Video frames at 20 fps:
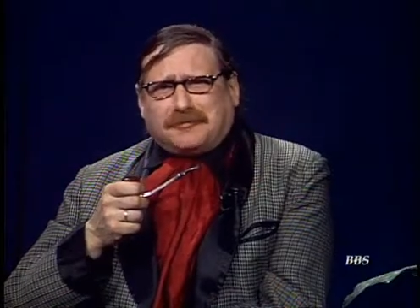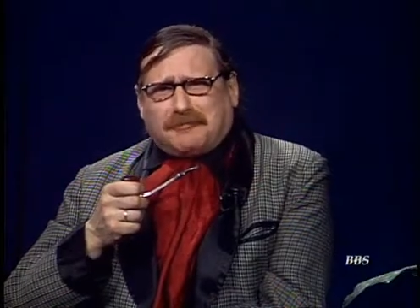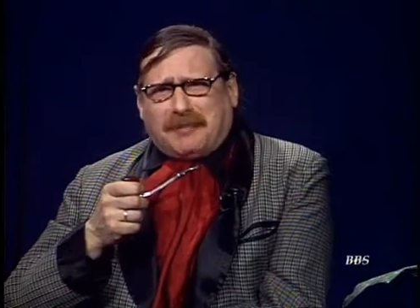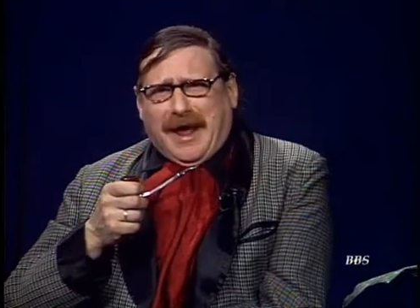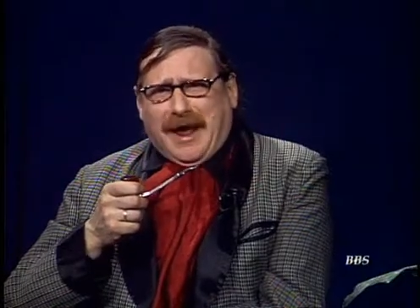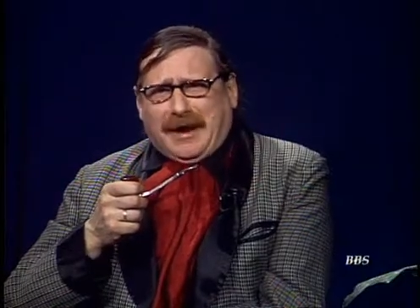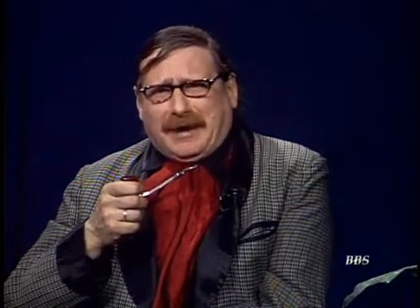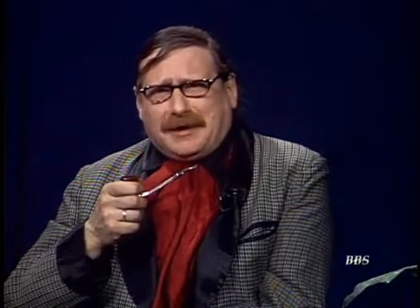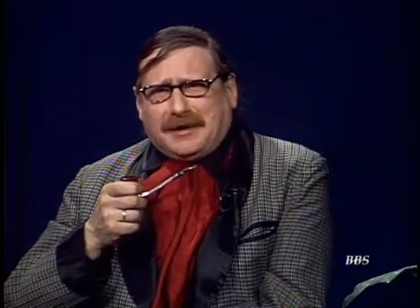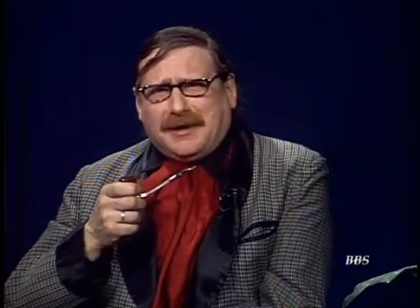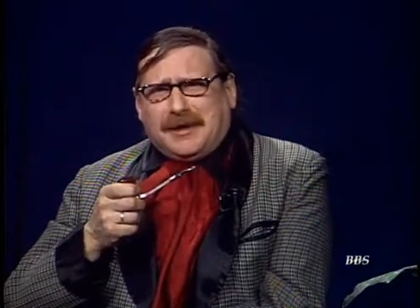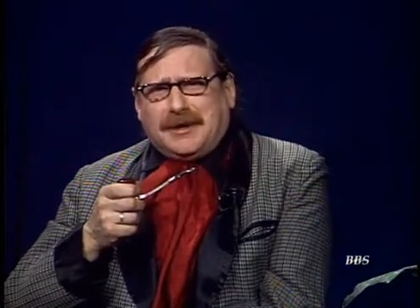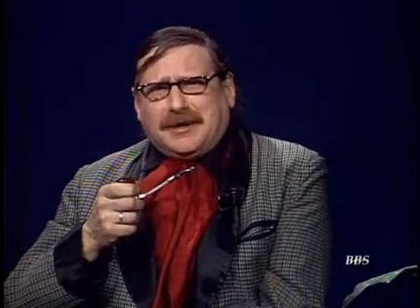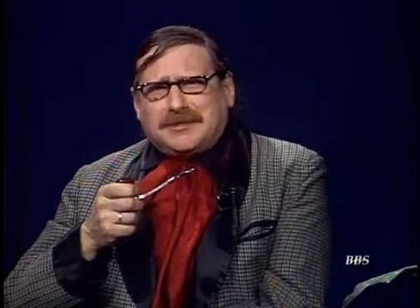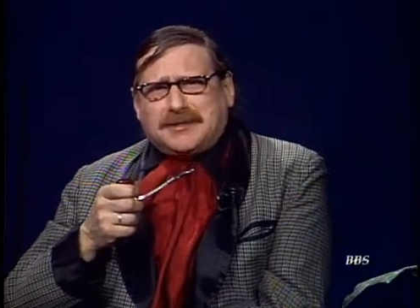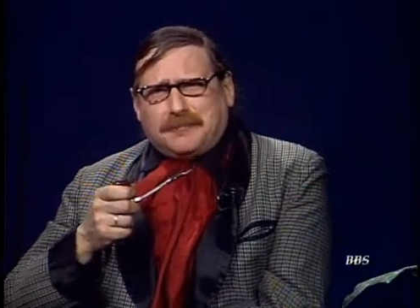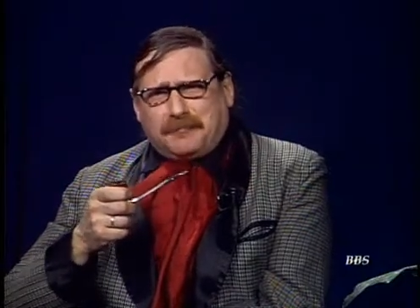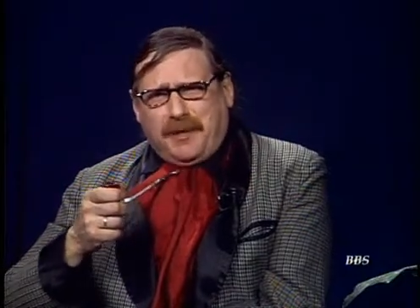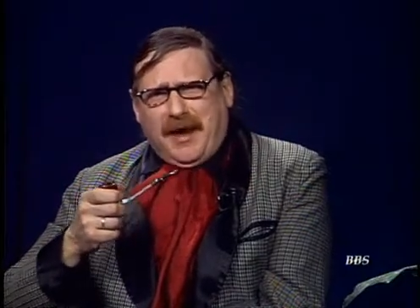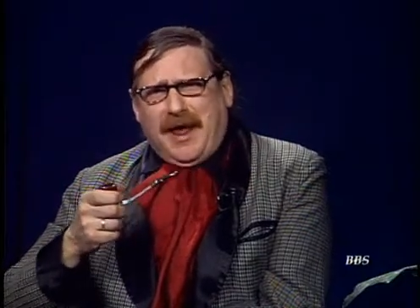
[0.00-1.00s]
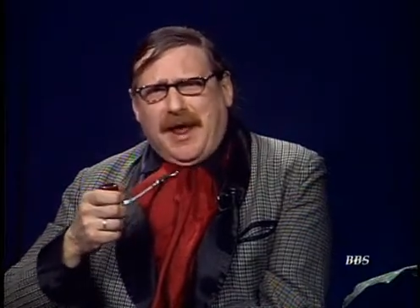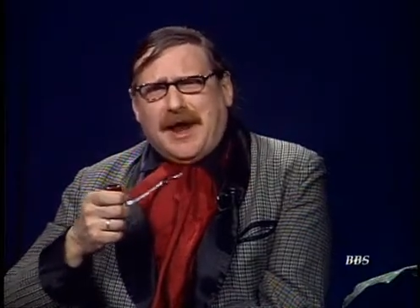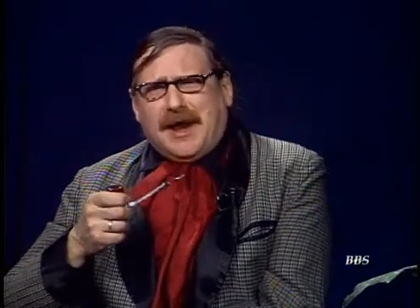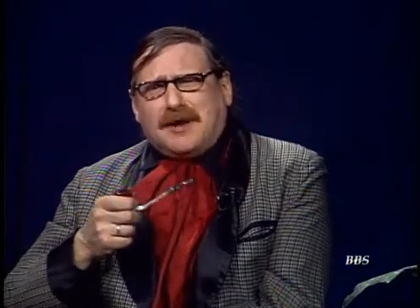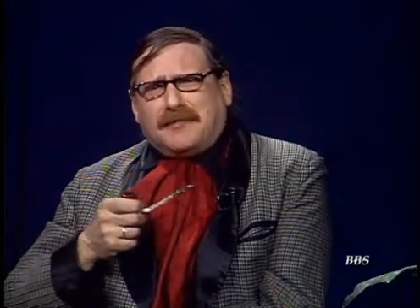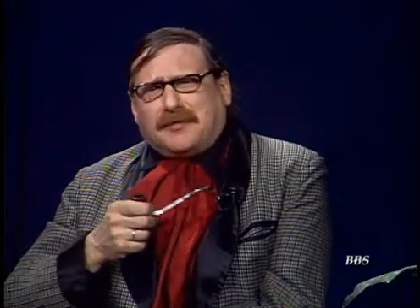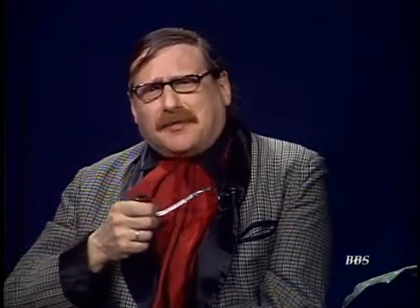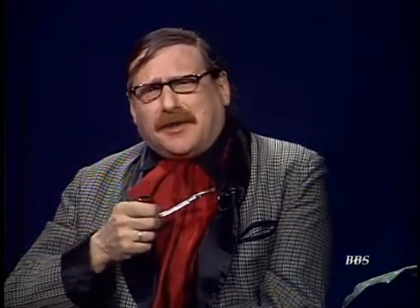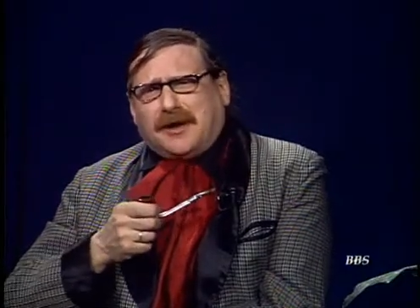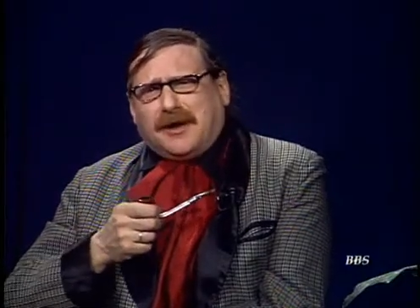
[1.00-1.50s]
bank to
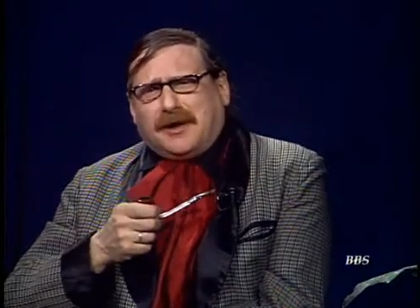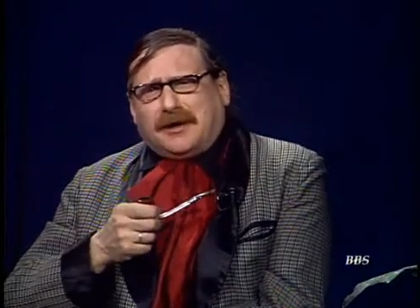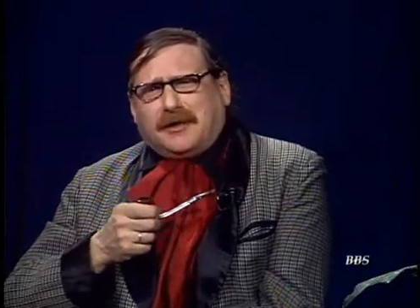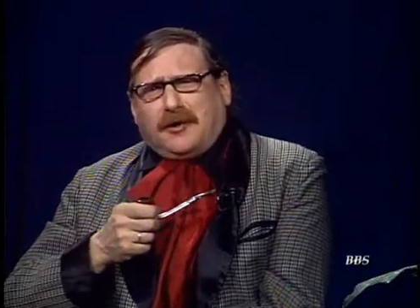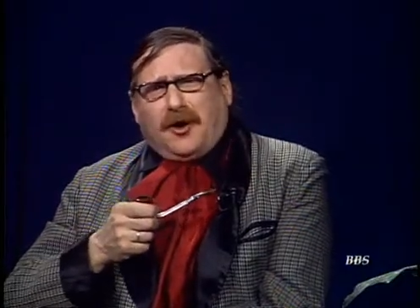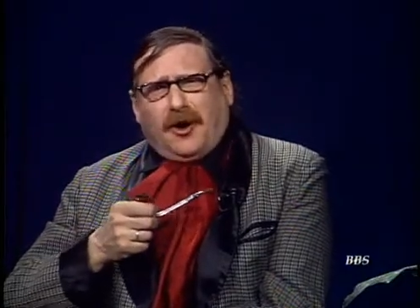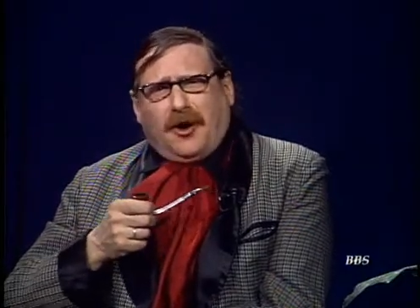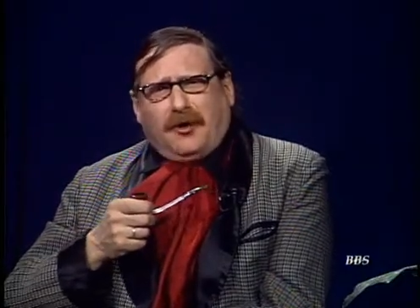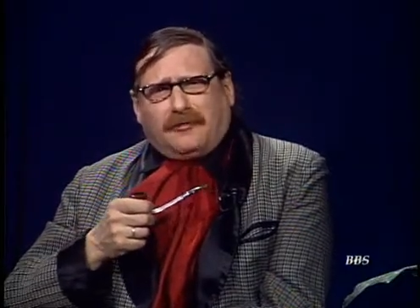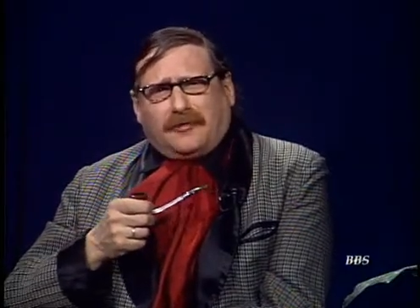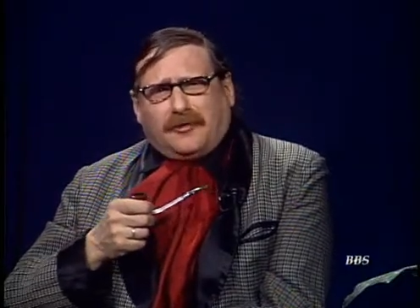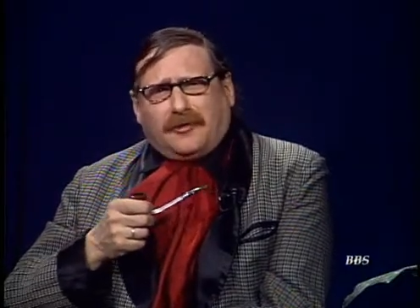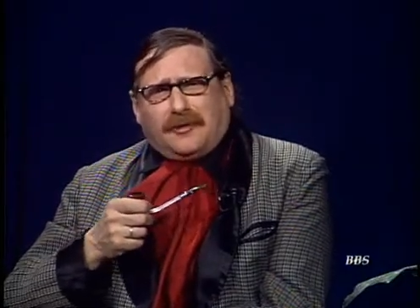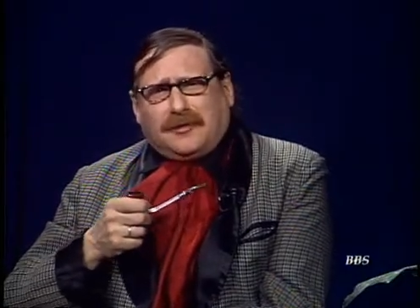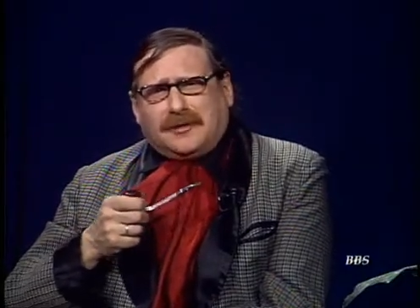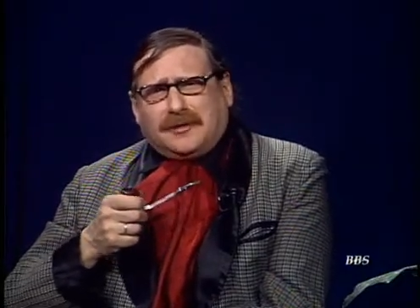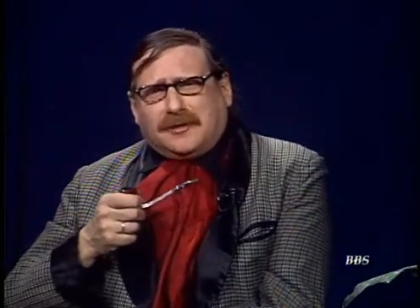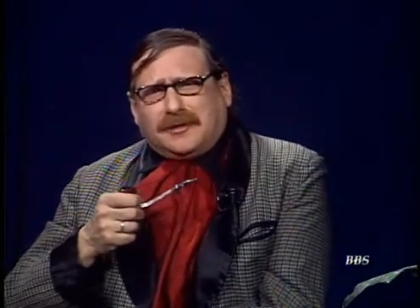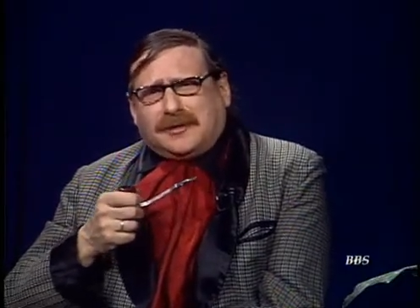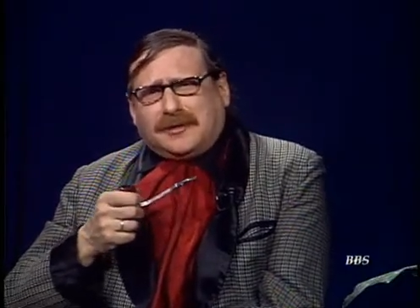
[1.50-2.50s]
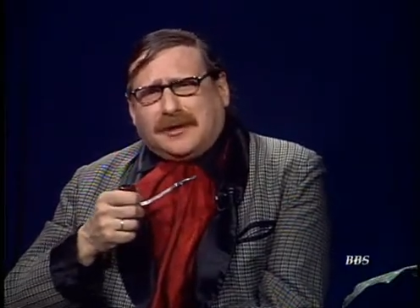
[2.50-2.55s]
pay for their hovel